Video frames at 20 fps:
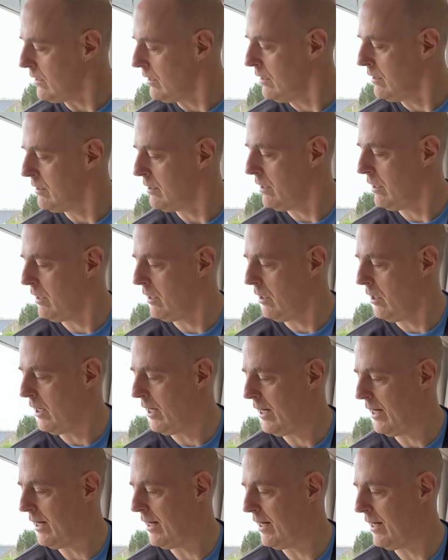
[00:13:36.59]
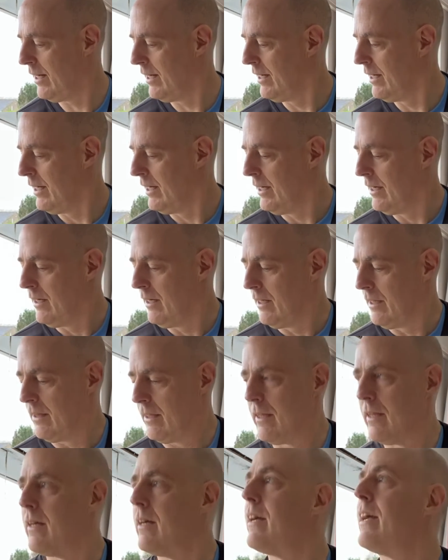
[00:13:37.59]
So
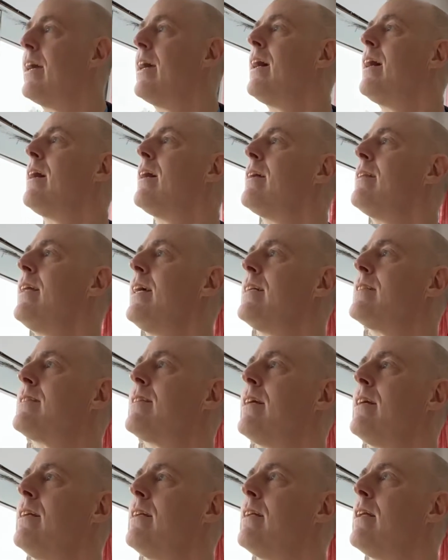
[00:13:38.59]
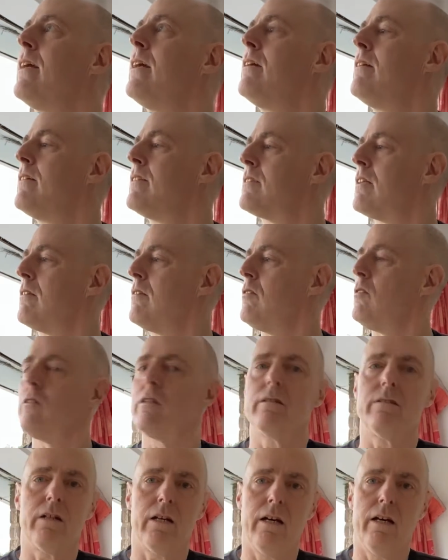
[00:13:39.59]
the next thing to do, there's a lot
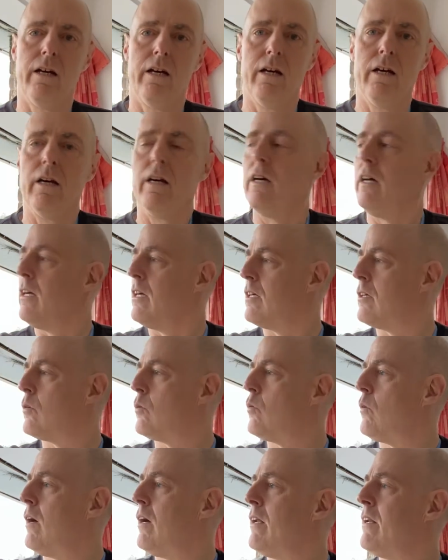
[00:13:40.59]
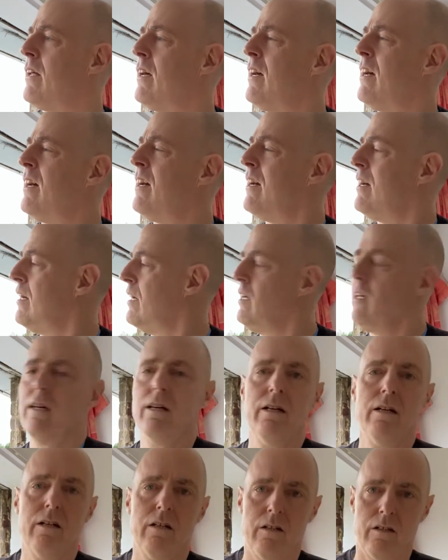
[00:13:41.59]
of crud
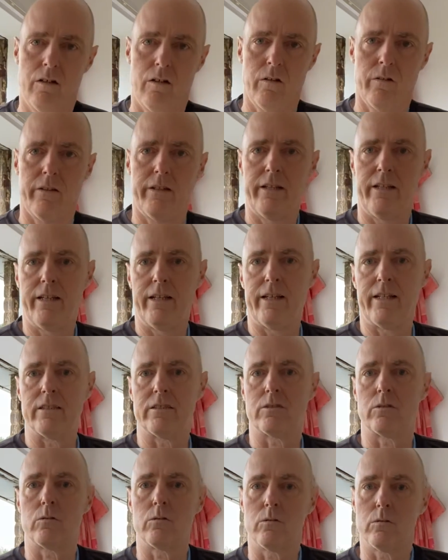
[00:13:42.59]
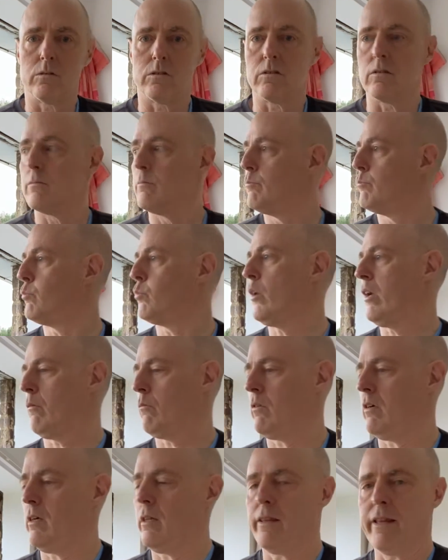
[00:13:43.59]
on the actual sort of
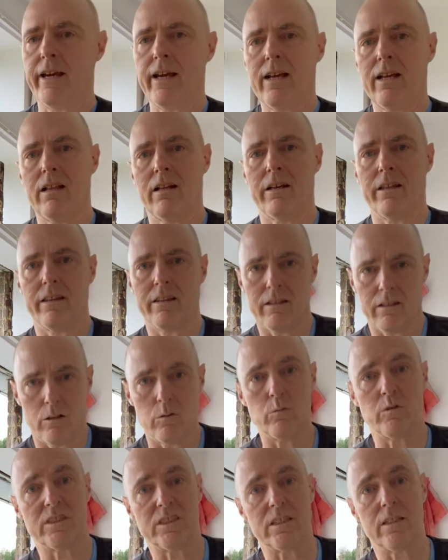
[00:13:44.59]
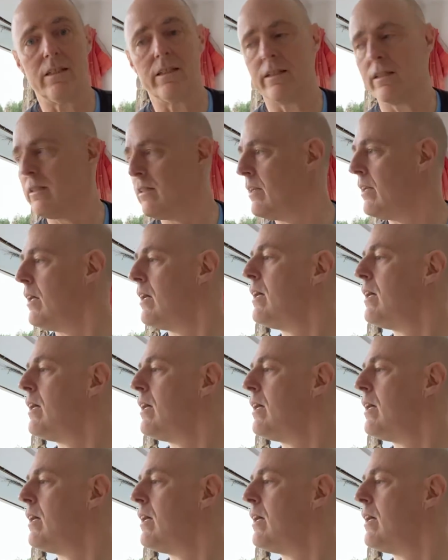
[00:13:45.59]
brickwork there, like old silicone.